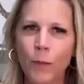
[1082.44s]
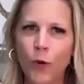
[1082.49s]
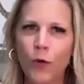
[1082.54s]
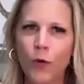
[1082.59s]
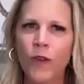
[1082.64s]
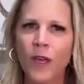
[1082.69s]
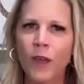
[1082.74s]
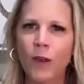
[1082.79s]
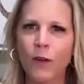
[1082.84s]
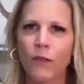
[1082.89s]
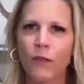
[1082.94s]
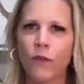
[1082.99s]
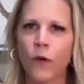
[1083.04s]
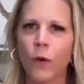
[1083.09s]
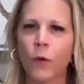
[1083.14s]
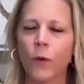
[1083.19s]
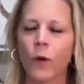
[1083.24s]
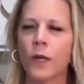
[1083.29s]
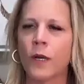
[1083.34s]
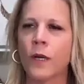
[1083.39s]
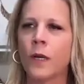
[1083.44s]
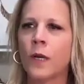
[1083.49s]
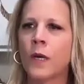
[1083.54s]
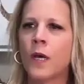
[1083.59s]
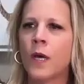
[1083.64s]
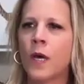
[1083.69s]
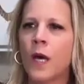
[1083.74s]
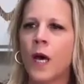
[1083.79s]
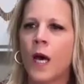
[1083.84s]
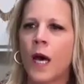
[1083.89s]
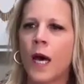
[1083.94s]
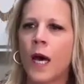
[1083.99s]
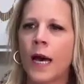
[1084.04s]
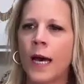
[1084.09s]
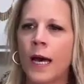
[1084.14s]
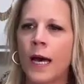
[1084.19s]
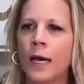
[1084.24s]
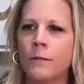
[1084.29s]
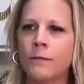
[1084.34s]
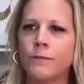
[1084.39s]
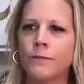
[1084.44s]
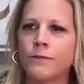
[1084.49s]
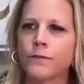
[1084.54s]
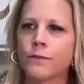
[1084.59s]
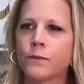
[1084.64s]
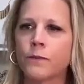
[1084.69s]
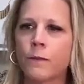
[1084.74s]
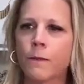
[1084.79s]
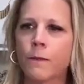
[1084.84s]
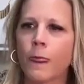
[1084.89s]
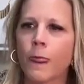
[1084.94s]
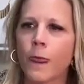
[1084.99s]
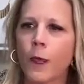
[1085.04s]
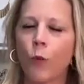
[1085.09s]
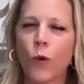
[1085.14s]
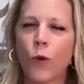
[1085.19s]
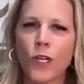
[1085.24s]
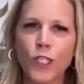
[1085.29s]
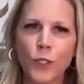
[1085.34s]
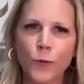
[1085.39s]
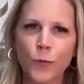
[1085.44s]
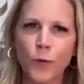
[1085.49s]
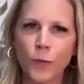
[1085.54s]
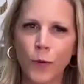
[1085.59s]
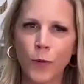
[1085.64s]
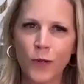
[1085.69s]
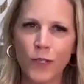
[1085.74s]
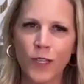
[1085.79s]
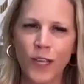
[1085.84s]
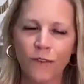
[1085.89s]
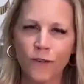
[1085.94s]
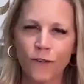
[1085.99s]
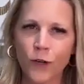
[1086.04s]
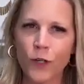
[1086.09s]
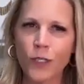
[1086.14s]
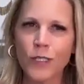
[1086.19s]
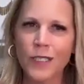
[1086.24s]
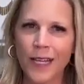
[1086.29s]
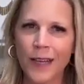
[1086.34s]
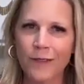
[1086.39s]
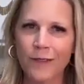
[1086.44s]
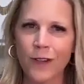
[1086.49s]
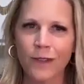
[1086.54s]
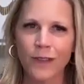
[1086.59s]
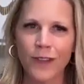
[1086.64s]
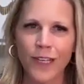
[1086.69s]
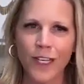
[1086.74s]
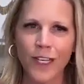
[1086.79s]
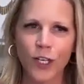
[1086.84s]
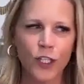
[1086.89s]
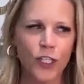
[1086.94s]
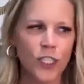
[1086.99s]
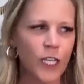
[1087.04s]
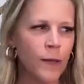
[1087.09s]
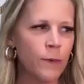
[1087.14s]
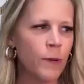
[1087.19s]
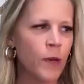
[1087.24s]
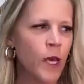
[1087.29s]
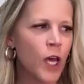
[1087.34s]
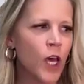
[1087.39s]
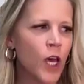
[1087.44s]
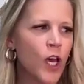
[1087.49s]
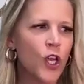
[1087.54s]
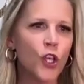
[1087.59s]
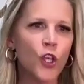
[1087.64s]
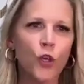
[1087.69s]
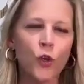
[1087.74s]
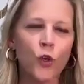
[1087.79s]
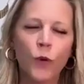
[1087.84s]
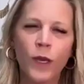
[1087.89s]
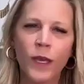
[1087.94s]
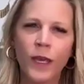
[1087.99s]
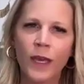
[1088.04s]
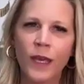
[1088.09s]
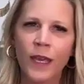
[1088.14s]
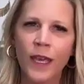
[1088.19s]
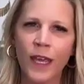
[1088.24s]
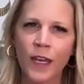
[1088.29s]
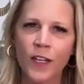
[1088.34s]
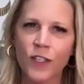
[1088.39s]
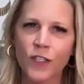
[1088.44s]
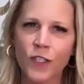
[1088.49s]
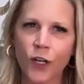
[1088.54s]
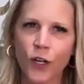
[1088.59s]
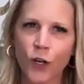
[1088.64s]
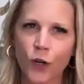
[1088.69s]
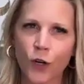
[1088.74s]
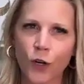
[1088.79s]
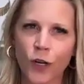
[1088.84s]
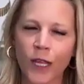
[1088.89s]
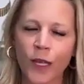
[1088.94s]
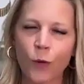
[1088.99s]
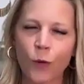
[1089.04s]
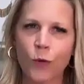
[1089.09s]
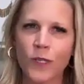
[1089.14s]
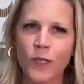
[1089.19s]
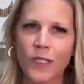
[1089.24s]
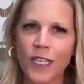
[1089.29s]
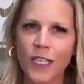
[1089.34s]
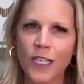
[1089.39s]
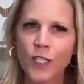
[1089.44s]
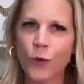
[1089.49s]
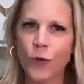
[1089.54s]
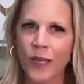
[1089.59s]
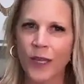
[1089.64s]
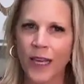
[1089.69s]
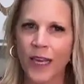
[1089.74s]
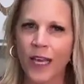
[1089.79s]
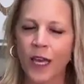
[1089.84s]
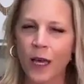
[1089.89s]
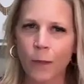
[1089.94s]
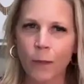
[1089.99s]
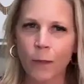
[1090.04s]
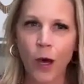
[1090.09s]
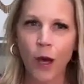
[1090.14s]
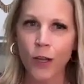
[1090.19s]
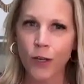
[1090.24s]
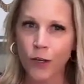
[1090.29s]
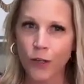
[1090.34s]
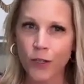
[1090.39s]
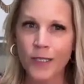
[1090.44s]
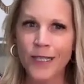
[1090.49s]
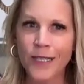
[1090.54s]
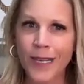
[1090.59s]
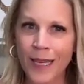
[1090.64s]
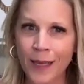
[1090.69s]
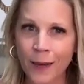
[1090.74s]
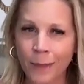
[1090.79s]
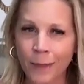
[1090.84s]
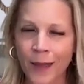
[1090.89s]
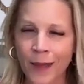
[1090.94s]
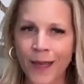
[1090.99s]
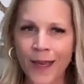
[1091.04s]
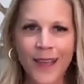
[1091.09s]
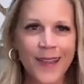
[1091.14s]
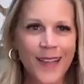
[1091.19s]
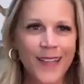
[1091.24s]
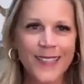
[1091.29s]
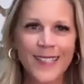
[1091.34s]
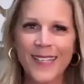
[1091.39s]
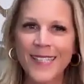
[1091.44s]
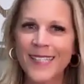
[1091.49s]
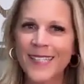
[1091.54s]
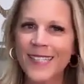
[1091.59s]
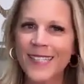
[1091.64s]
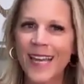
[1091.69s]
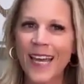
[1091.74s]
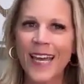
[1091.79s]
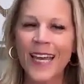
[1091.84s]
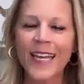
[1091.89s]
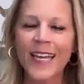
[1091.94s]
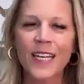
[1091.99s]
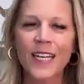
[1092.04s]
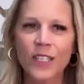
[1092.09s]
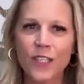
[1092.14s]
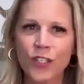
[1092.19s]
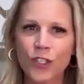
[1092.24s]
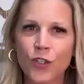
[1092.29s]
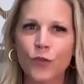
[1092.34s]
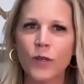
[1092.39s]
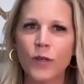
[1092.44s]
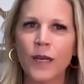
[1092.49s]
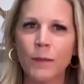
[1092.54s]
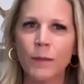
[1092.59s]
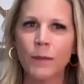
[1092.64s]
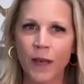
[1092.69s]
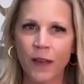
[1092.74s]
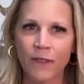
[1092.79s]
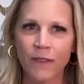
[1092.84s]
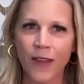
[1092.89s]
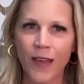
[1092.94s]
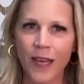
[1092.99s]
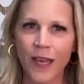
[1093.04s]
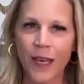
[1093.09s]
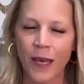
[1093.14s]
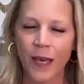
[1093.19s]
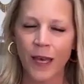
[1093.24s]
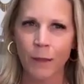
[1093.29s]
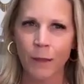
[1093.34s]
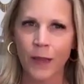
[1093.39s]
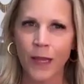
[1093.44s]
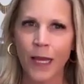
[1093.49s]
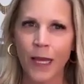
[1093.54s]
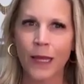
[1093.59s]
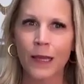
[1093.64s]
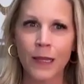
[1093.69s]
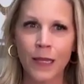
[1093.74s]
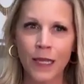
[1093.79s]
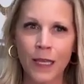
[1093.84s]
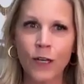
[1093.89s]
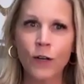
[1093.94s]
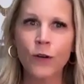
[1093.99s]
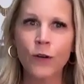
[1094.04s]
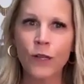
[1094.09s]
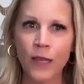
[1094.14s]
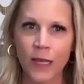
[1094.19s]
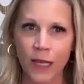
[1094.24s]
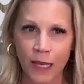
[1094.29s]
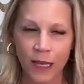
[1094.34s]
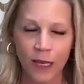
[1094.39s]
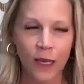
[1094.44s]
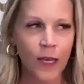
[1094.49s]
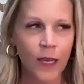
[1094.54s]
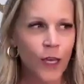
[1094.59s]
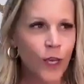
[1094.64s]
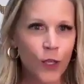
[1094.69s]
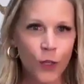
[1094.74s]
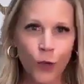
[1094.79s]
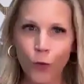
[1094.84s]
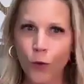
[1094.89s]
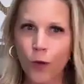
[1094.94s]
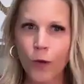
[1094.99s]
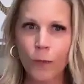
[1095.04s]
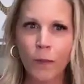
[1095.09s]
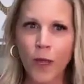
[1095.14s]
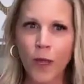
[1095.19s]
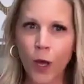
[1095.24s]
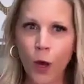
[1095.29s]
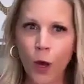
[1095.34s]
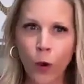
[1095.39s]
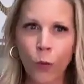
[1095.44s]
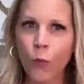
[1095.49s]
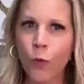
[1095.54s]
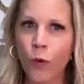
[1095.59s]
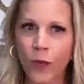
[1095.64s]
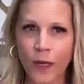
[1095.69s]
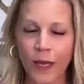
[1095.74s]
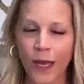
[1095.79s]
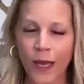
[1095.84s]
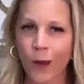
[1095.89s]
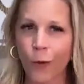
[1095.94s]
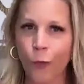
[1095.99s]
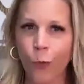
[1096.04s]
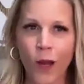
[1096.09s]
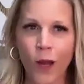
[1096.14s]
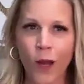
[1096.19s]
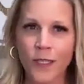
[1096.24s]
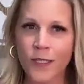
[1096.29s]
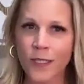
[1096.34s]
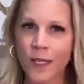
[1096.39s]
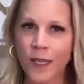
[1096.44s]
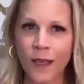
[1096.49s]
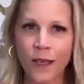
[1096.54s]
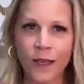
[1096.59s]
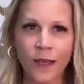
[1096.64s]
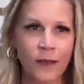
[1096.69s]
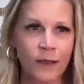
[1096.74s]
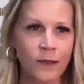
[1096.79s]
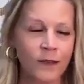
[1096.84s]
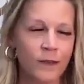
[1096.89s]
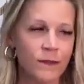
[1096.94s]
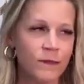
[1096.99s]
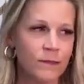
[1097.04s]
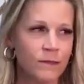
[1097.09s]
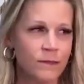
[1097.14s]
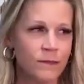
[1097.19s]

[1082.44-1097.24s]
it moving forward. Once you promote to that first level of leadership, you can start earning residual income on your team. That's a second stream of income. Literally, you could be home one night watching,